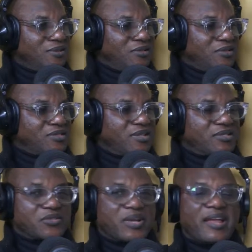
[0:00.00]
You
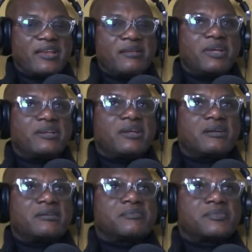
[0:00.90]
understand? So any man that
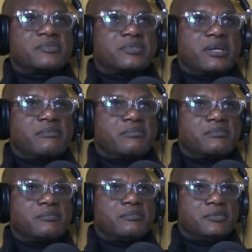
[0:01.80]
comes to them,
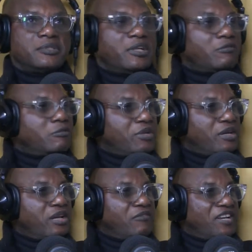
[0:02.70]
they will
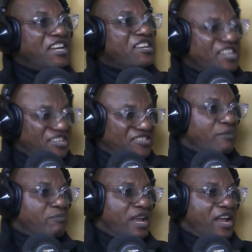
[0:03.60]
believe he is
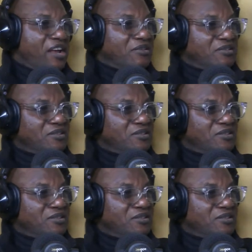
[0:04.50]
a player.